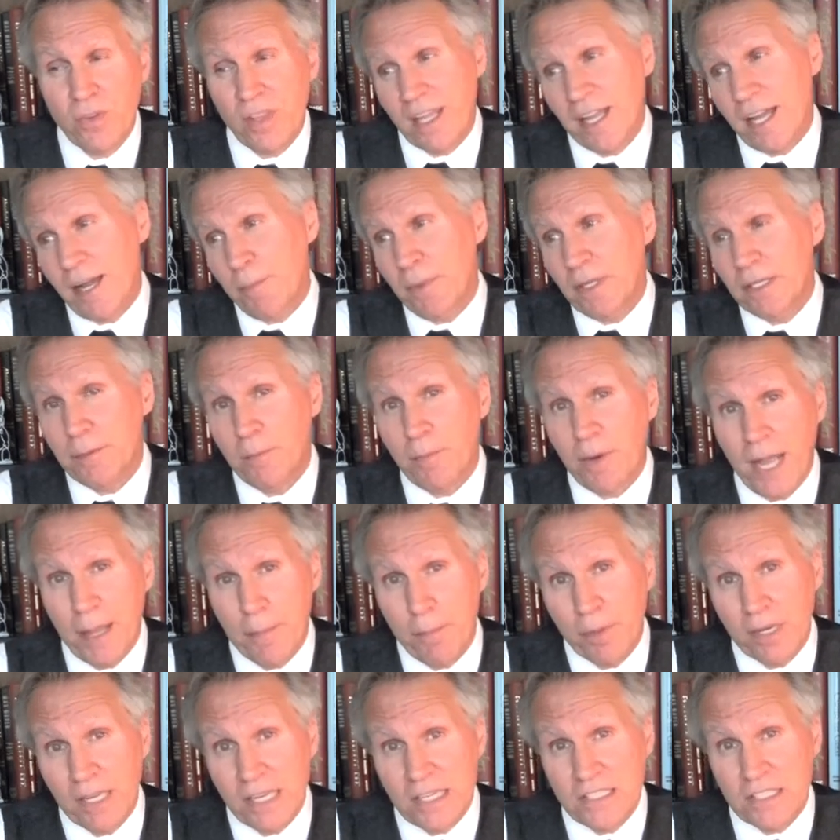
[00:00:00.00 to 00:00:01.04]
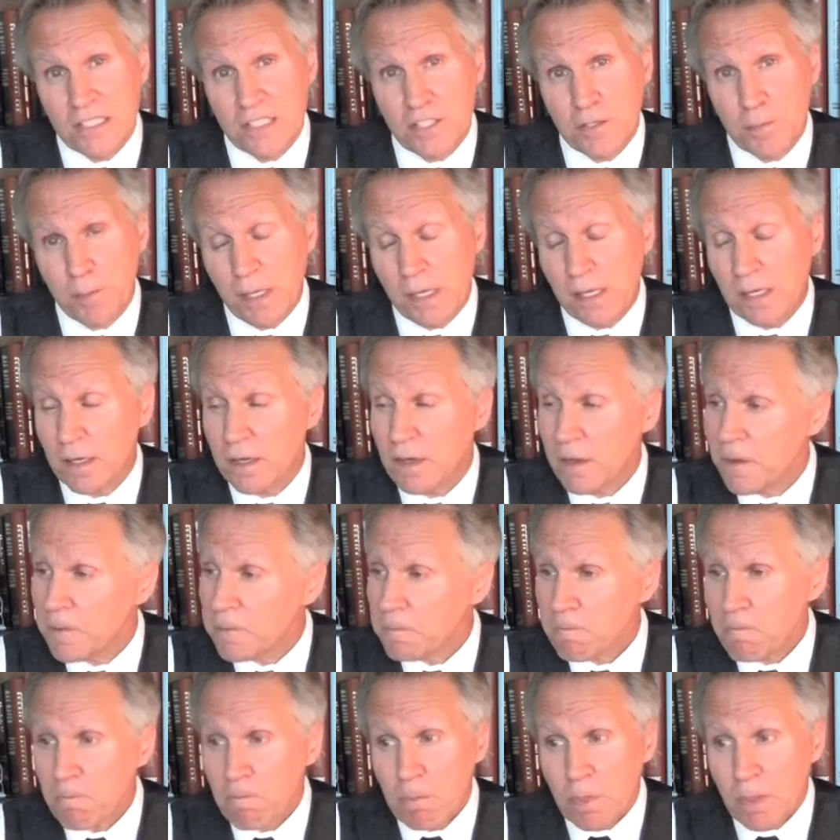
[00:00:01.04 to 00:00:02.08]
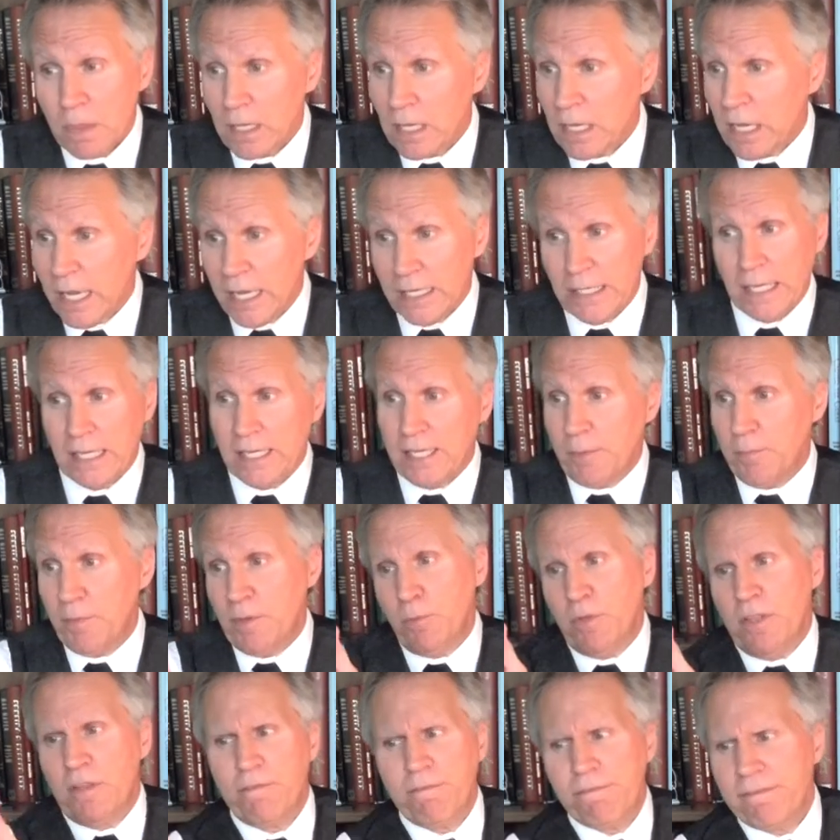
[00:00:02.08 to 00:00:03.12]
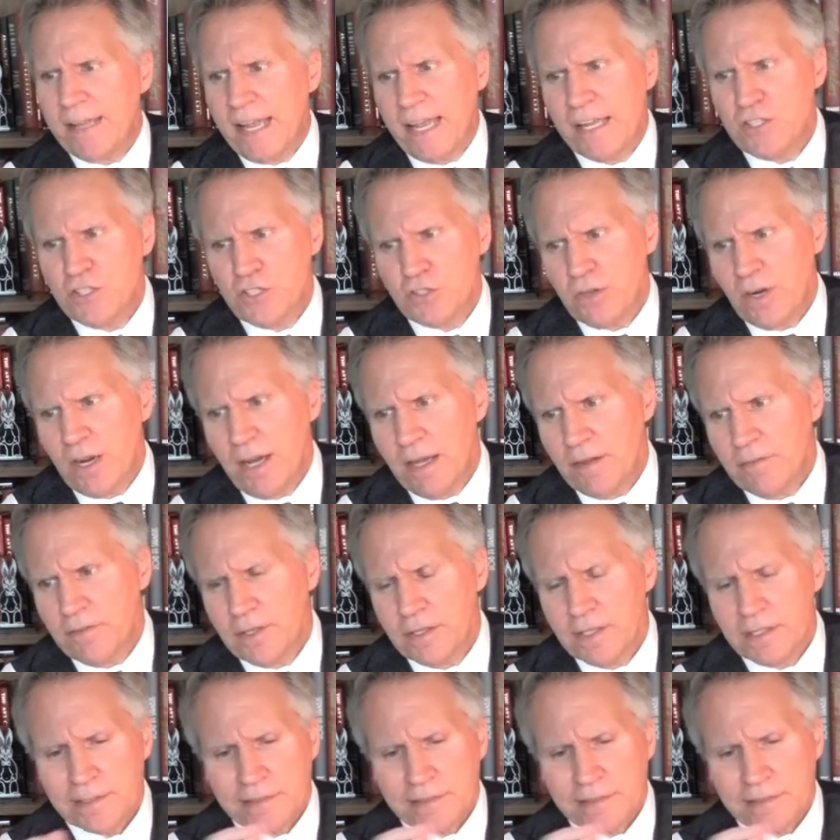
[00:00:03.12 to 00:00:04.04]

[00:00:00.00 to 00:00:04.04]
They come into my place and speak. and they come in with a flash drive.